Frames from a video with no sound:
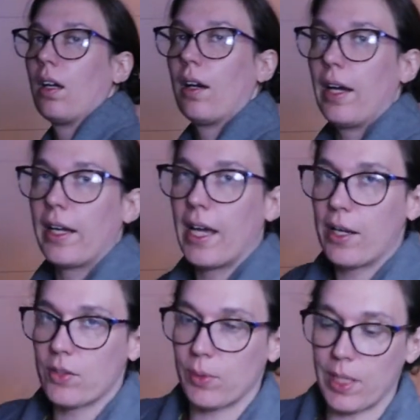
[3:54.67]
Alright
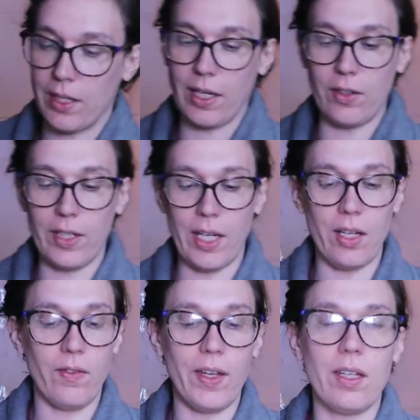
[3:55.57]
guys, we're getting down to the
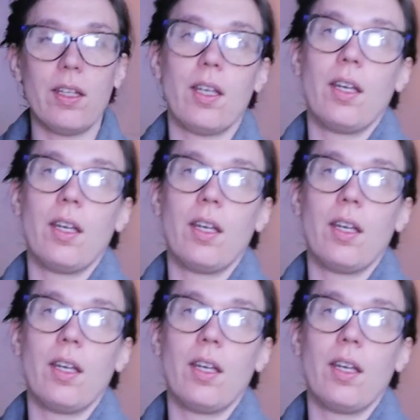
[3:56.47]
end of it.